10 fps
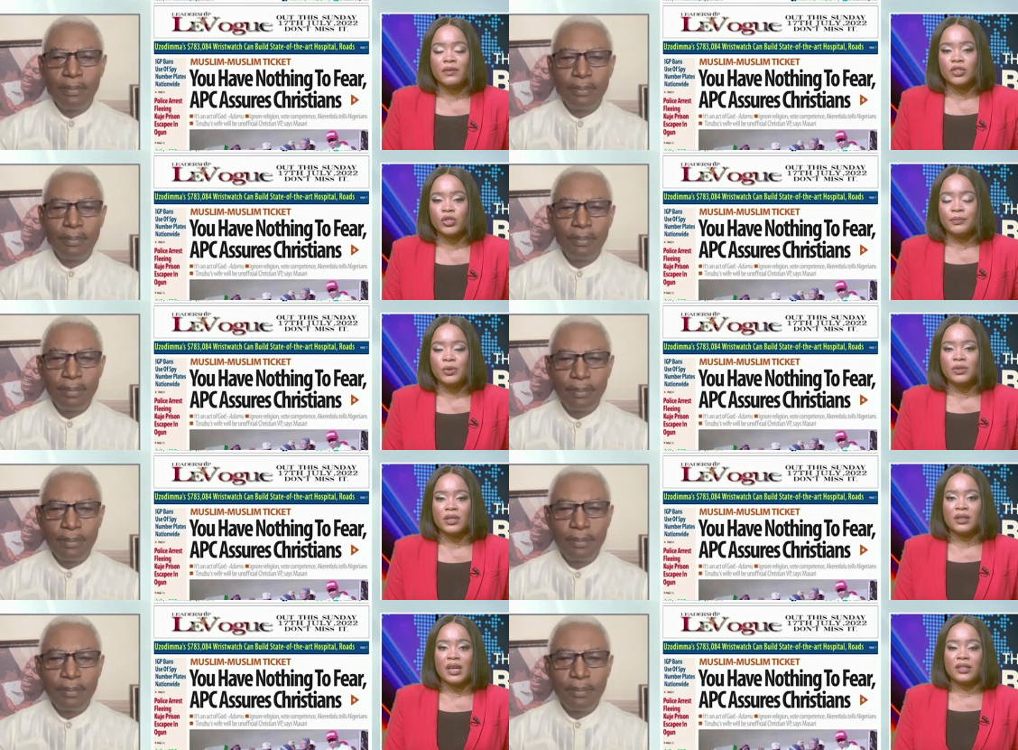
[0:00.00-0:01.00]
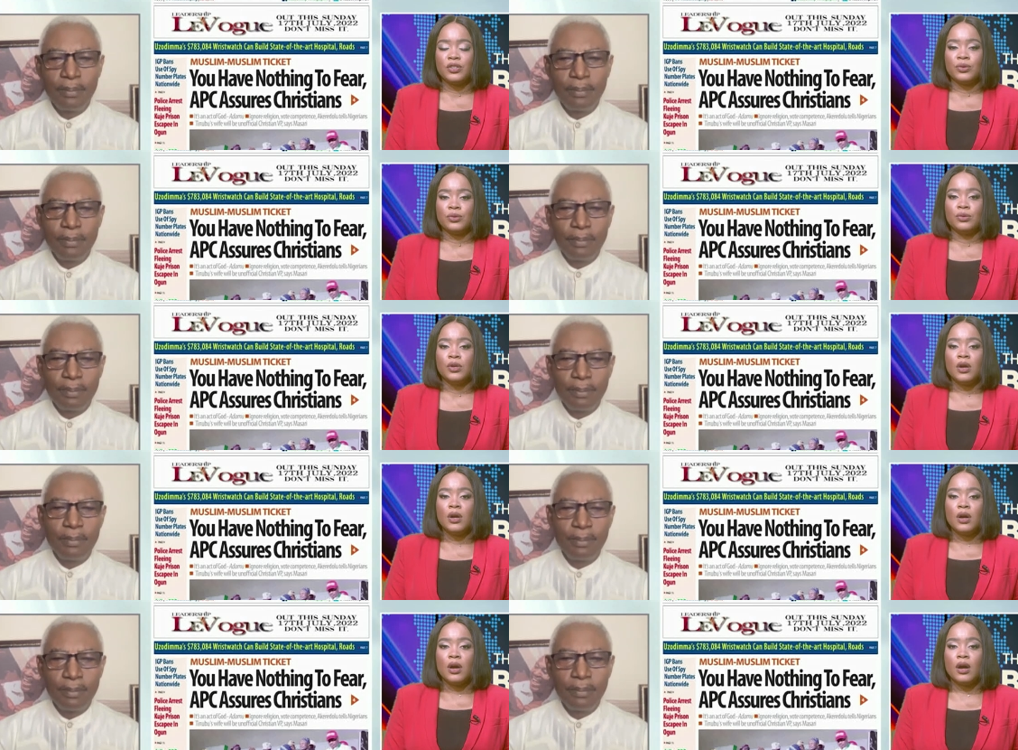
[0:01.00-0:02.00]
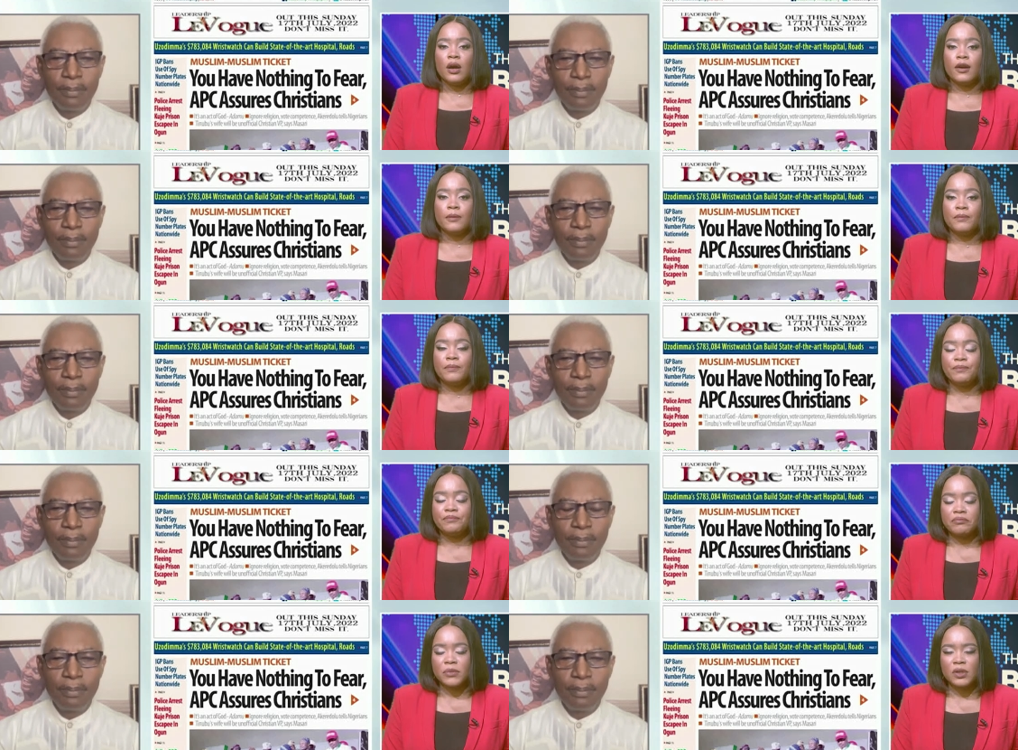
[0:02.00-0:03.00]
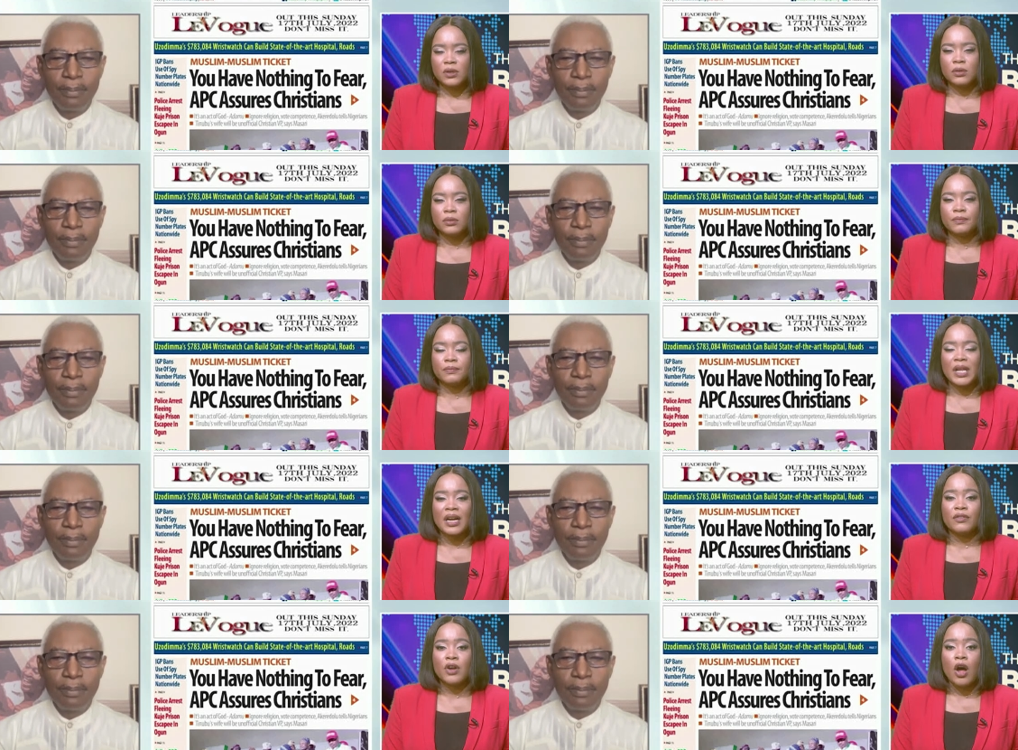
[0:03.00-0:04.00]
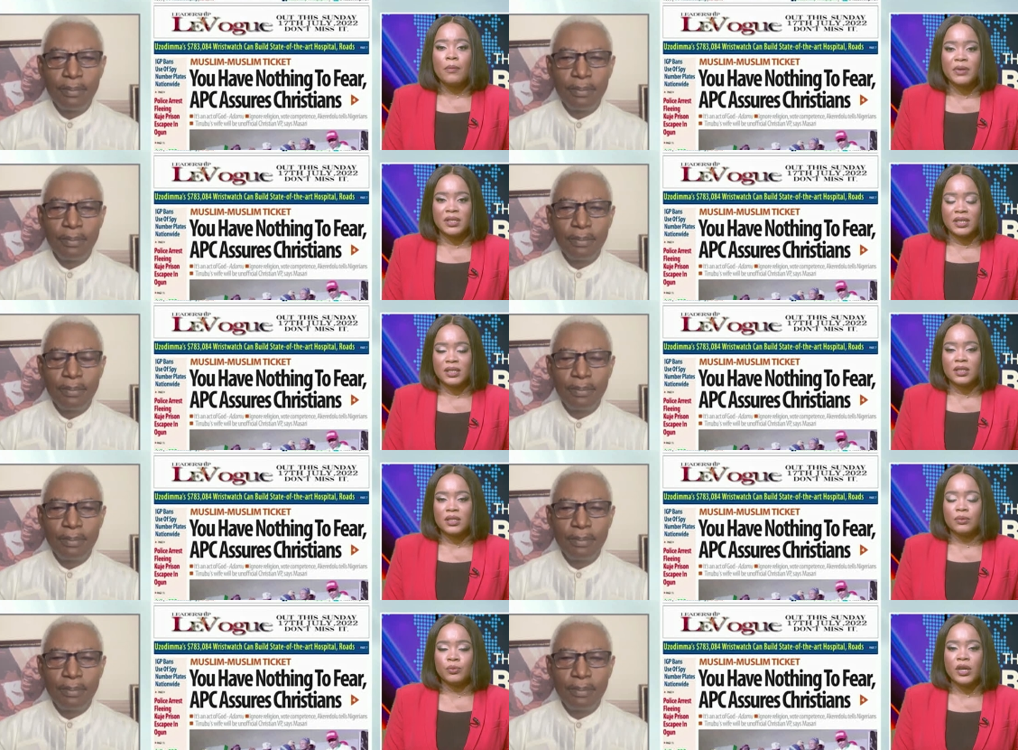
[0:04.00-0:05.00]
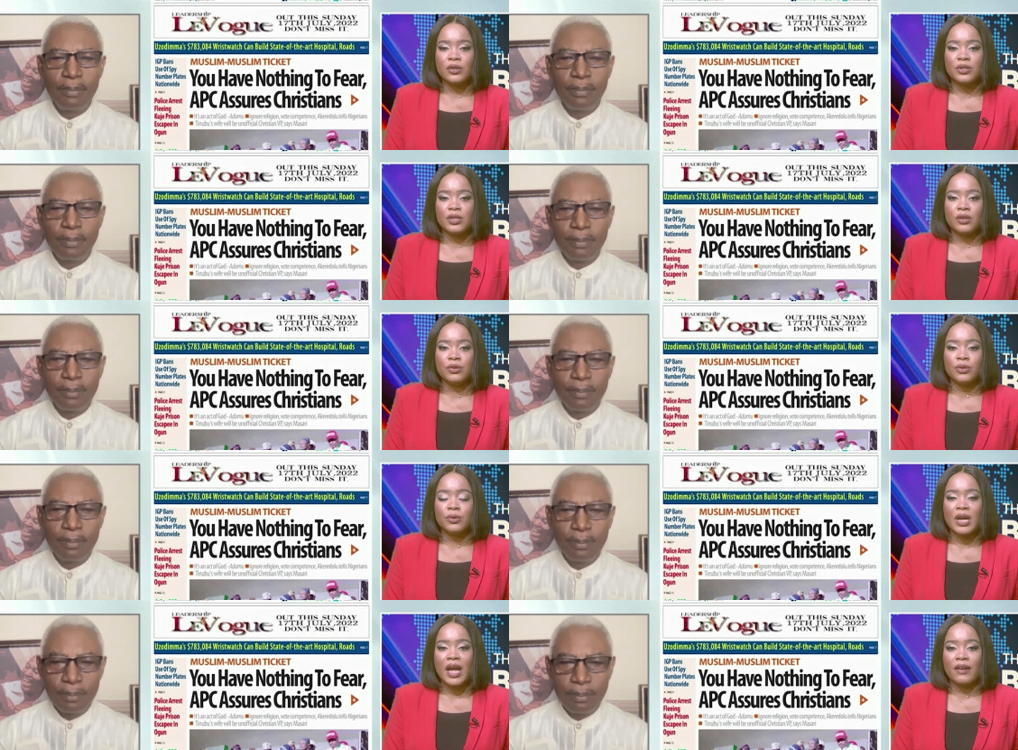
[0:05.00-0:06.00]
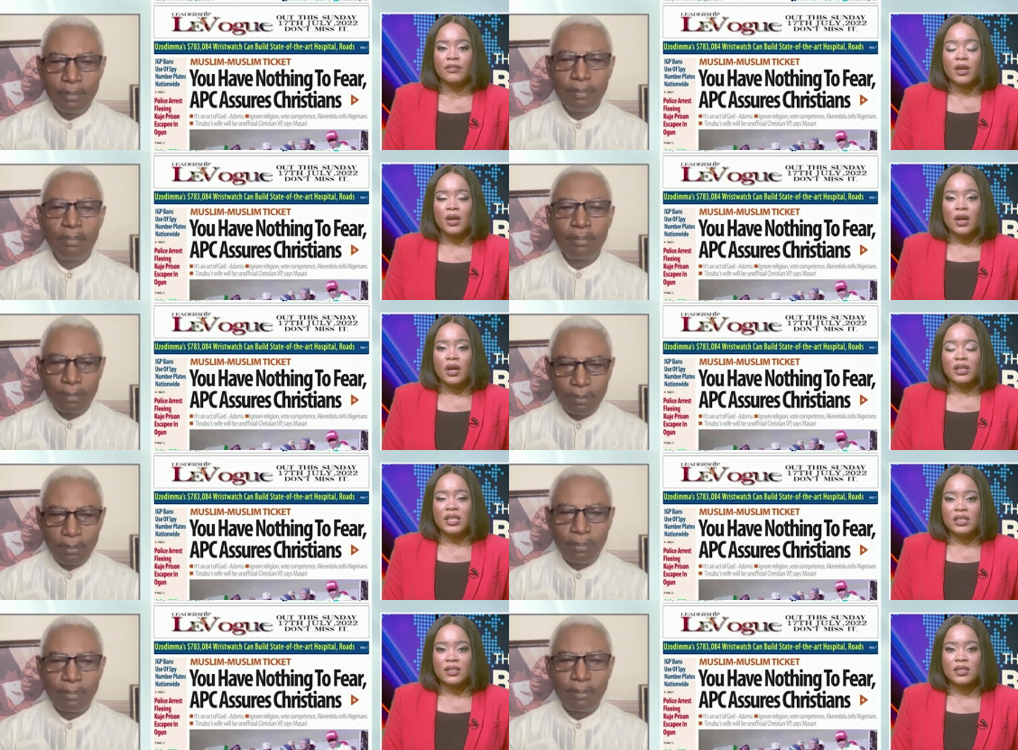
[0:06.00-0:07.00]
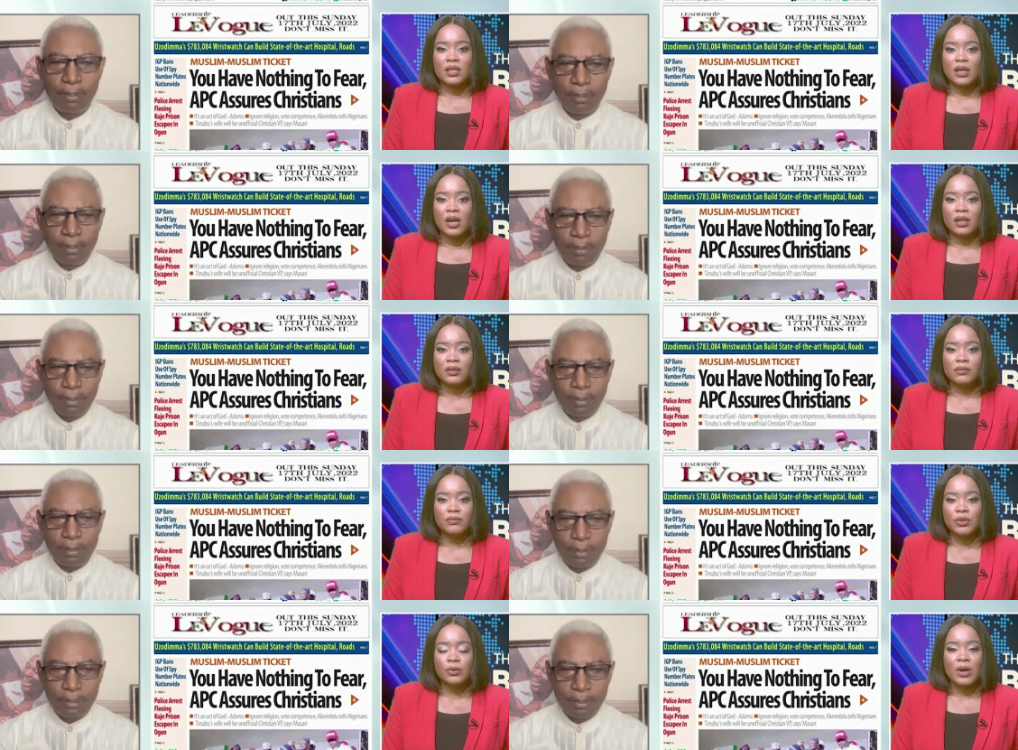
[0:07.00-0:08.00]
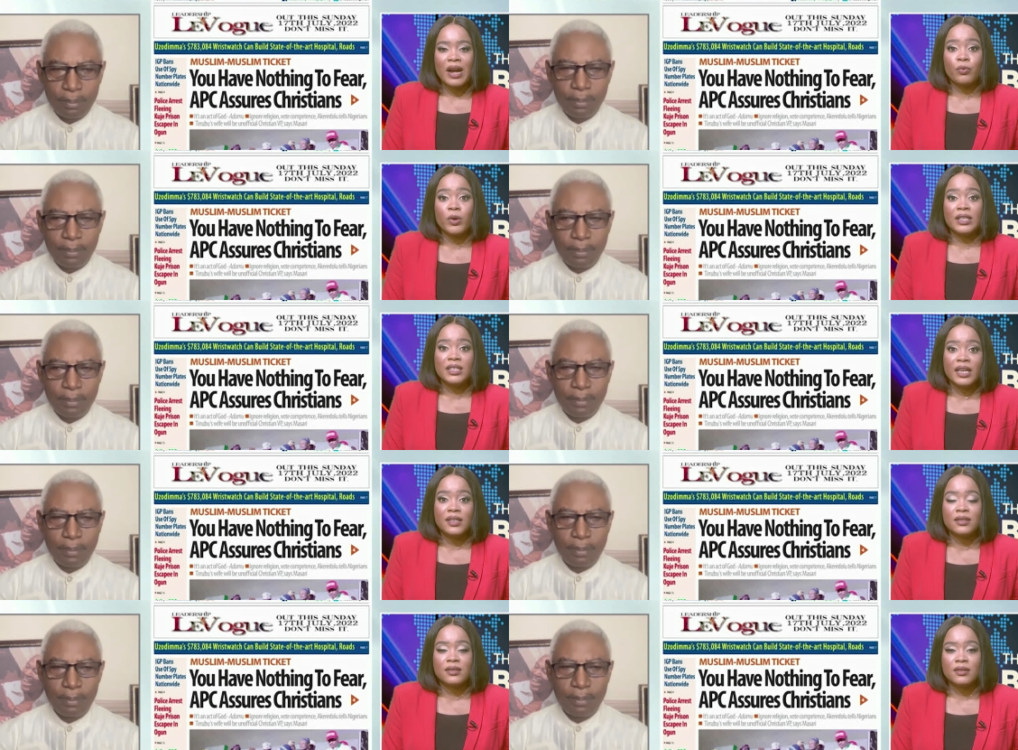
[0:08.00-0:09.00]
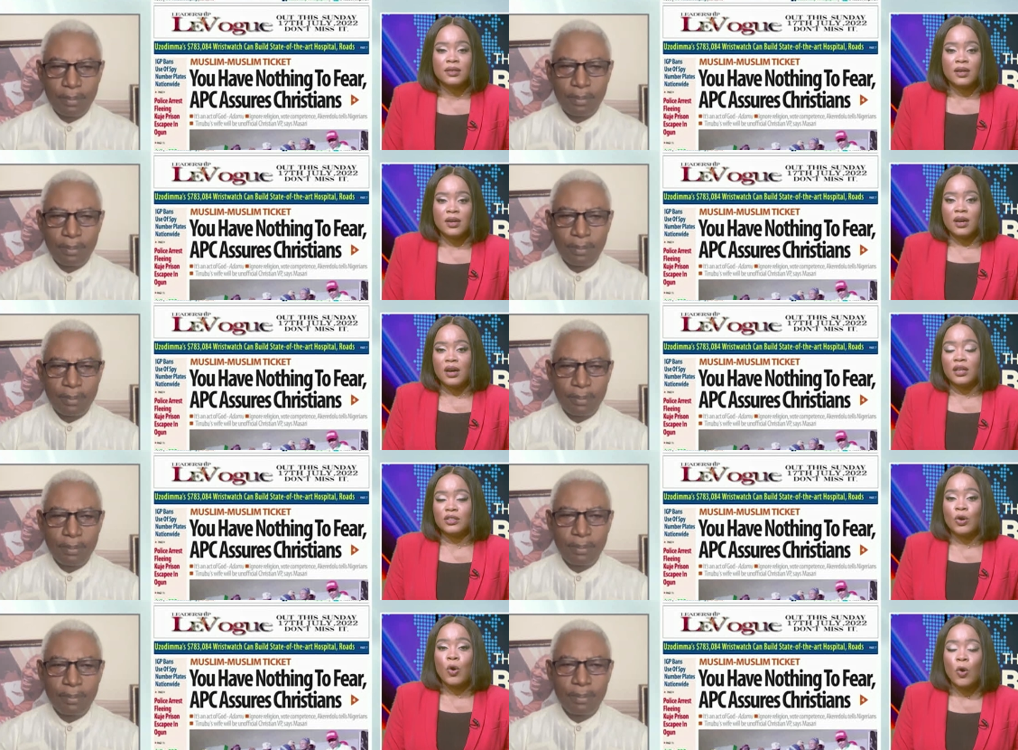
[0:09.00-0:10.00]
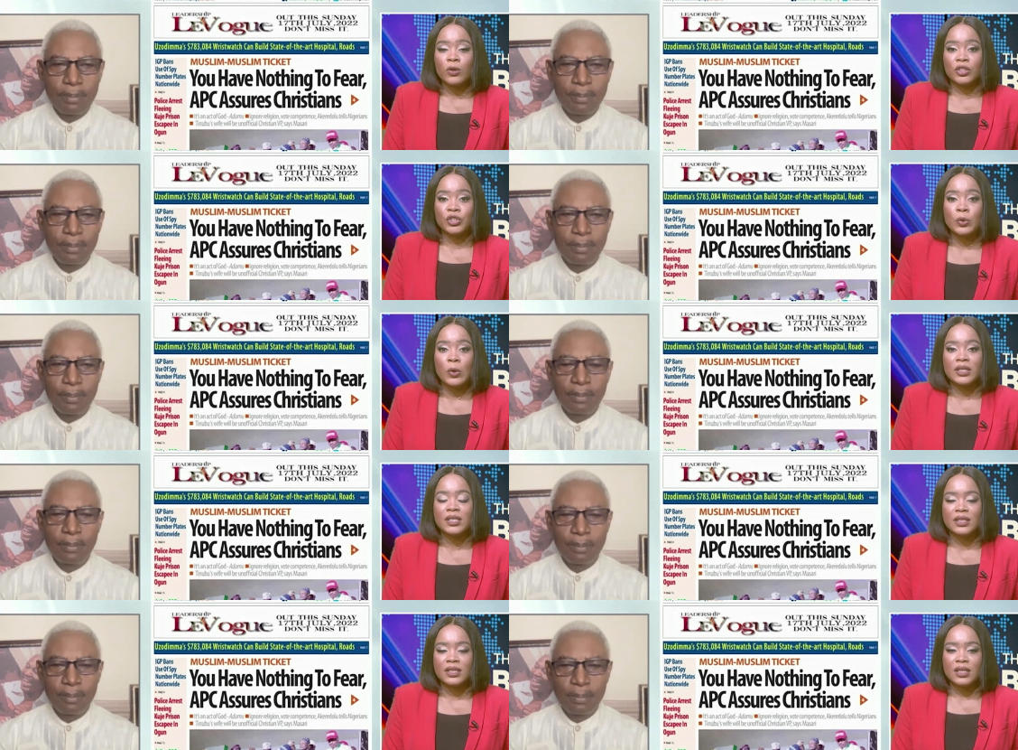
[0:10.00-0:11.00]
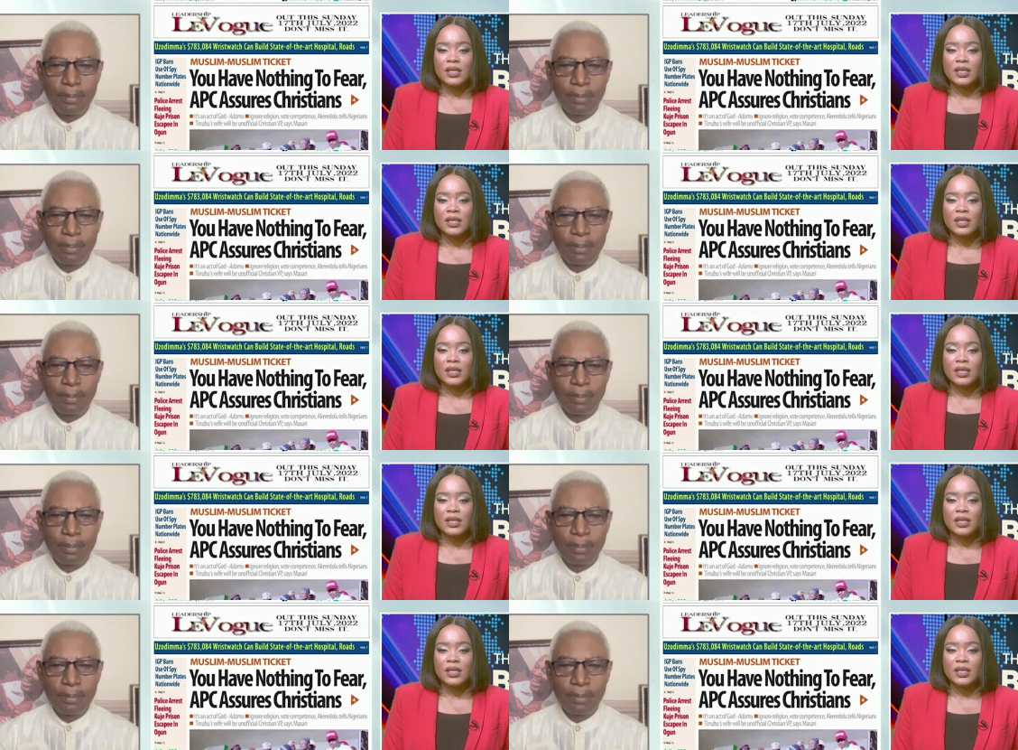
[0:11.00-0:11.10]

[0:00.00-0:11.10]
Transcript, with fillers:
Speaker 1: attributed that to, uh, you know, lack of competence, and where you say you don't have leaders that are, you know, have what it takes uh, to call the shots